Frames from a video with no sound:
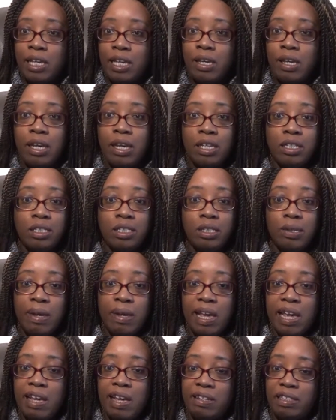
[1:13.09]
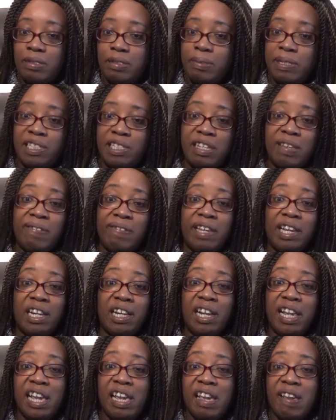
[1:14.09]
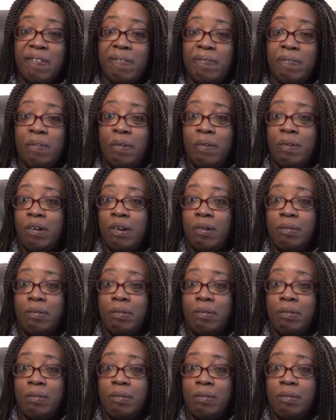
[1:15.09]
You could do it specifically for